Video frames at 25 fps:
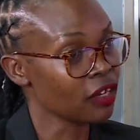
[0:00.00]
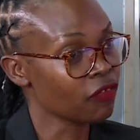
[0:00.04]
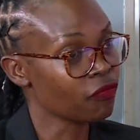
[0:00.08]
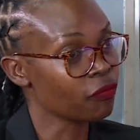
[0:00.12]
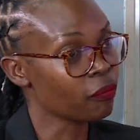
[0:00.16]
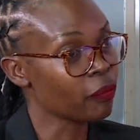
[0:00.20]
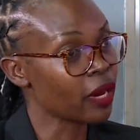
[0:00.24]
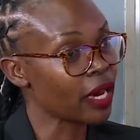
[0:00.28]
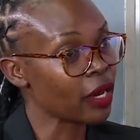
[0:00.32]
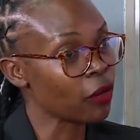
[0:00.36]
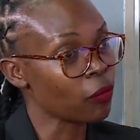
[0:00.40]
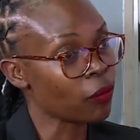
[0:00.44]

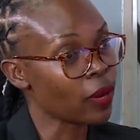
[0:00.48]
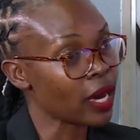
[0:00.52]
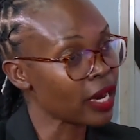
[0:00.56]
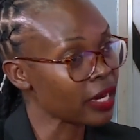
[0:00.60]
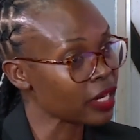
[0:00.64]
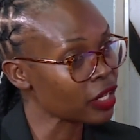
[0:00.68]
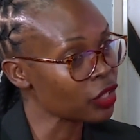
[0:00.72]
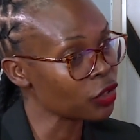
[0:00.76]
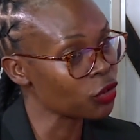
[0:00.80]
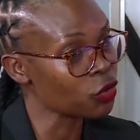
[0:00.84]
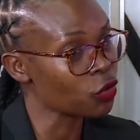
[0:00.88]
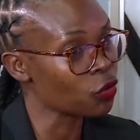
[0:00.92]
If my
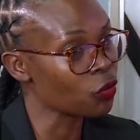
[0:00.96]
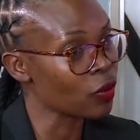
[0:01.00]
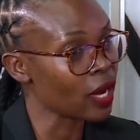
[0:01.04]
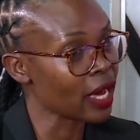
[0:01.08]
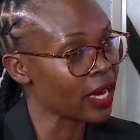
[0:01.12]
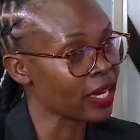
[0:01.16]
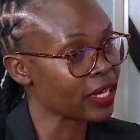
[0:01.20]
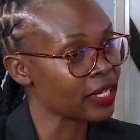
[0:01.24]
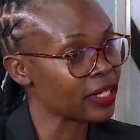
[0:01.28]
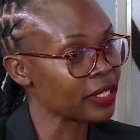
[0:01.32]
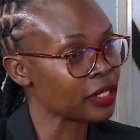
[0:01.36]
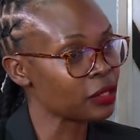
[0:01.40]
work and your
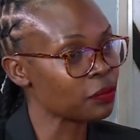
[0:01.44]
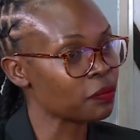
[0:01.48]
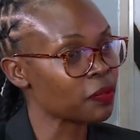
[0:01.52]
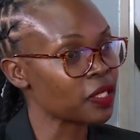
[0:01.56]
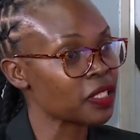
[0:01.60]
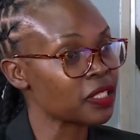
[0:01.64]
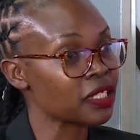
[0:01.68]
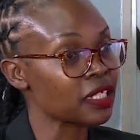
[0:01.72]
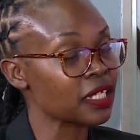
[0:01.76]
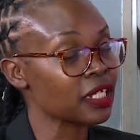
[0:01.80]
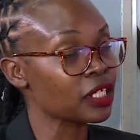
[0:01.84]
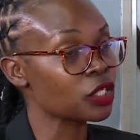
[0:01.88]
work is
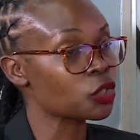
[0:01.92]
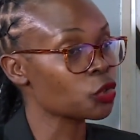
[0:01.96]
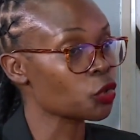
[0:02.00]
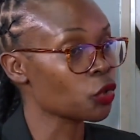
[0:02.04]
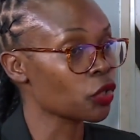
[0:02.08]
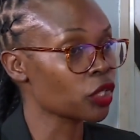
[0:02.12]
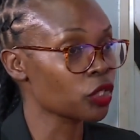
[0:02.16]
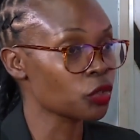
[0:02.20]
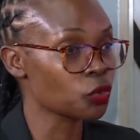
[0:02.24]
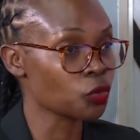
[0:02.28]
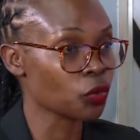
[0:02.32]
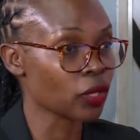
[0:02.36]
basically
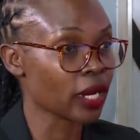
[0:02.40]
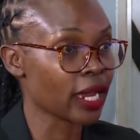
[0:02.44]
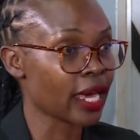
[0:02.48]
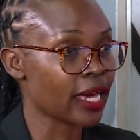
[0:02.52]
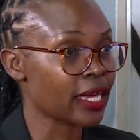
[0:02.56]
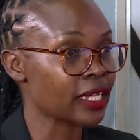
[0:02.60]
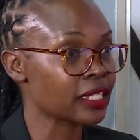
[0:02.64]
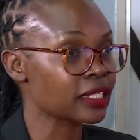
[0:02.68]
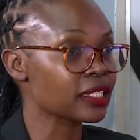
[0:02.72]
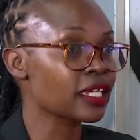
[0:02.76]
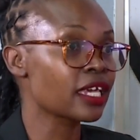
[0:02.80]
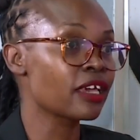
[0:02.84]
talking to
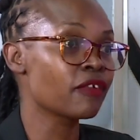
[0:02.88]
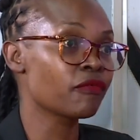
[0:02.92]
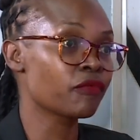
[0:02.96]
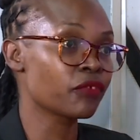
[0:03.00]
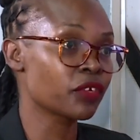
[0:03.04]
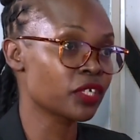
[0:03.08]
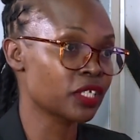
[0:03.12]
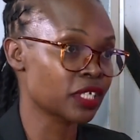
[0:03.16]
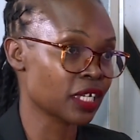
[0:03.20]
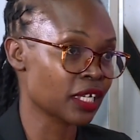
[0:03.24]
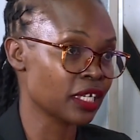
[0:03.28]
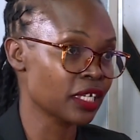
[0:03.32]
clients
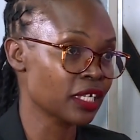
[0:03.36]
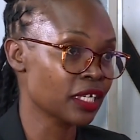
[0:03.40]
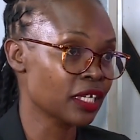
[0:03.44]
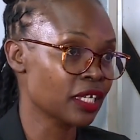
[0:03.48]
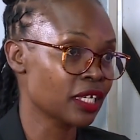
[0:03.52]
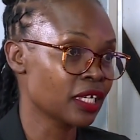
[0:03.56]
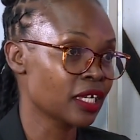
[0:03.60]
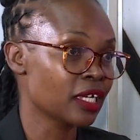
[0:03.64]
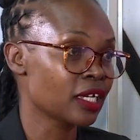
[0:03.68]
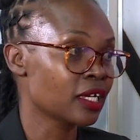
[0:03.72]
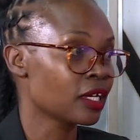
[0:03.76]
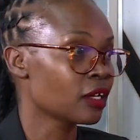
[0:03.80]
every day
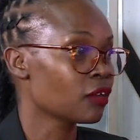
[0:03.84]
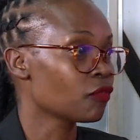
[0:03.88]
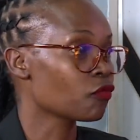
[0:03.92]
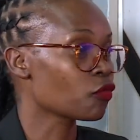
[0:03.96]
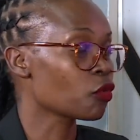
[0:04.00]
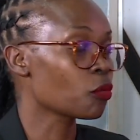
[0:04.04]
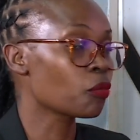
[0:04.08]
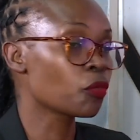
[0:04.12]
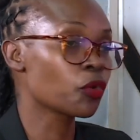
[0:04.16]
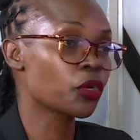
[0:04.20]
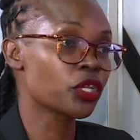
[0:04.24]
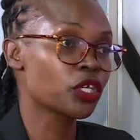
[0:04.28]

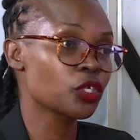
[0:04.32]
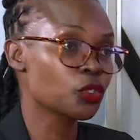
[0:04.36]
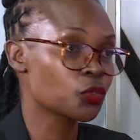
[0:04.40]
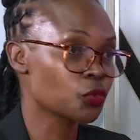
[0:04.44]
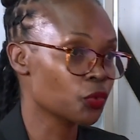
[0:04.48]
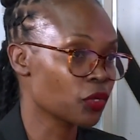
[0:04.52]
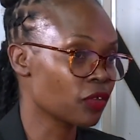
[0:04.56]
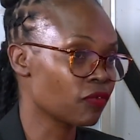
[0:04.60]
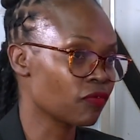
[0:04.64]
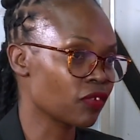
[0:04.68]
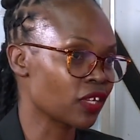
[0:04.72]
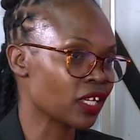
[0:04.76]
from morning
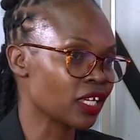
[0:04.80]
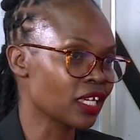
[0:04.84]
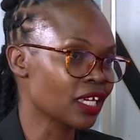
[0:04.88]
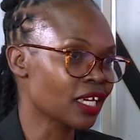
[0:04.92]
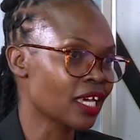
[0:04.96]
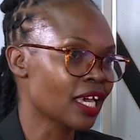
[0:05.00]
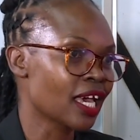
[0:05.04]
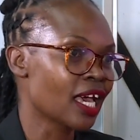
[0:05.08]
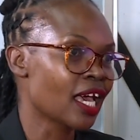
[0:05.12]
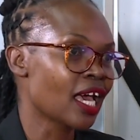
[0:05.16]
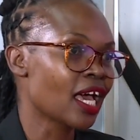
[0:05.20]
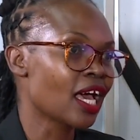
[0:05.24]
to evening,
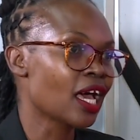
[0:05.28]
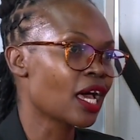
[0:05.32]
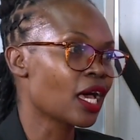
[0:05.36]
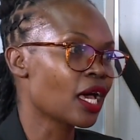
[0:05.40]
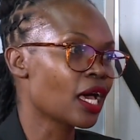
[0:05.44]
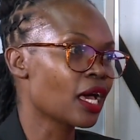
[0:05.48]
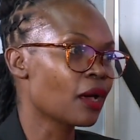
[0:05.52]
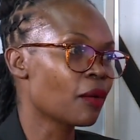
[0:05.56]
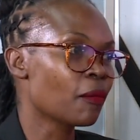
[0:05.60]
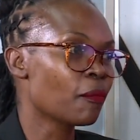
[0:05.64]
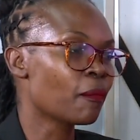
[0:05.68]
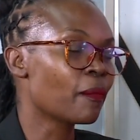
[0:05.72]

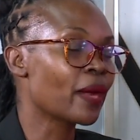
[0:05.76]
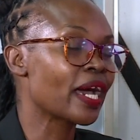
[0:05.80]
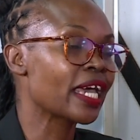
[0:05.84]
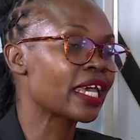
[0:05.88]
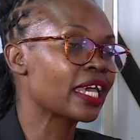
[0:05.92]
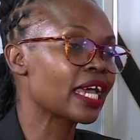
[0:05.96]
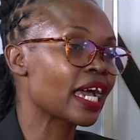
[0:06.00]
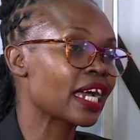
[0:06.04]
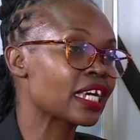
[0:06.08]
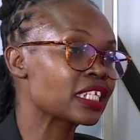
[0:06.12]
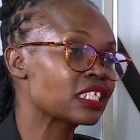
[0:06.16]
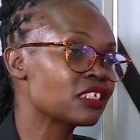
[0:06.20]

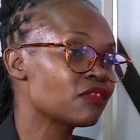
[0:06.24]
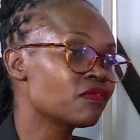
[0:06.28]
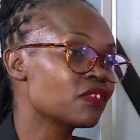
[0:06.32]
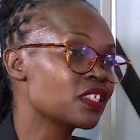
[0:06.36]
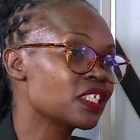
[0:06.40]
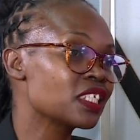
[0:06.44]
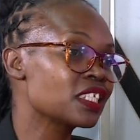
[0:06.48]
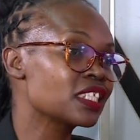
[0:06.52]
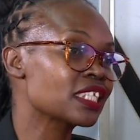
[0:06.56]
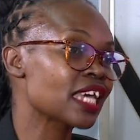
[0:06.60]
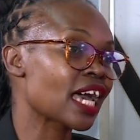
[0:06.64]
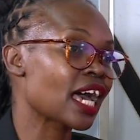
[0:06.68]
my
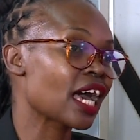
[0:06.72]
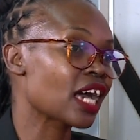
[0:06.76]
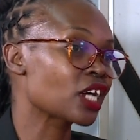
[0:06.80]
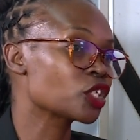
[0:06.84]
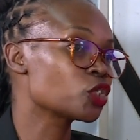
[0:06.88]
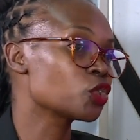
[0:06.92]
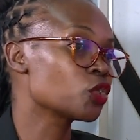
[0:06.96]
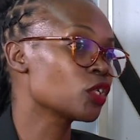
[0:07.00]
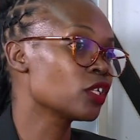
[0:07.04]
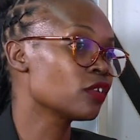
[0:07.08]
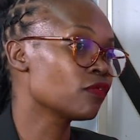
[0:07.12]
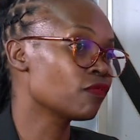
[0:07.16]
activities are
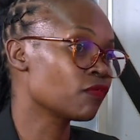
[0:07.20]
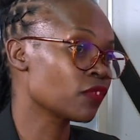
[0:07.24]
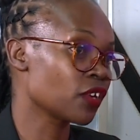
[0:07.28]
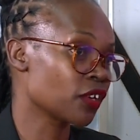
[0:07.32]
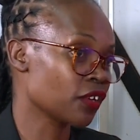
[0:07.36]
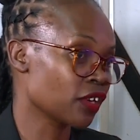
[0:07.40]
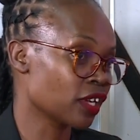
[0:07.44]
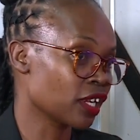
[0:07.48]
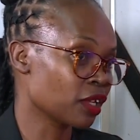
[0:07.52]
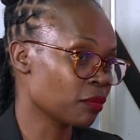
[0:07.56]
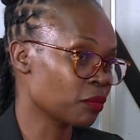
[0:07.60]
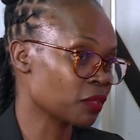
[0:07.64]
actually
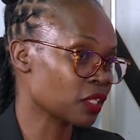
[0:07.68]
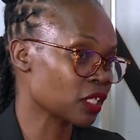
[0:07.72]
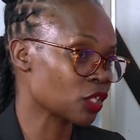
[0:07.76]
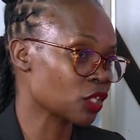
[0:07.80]
very limited.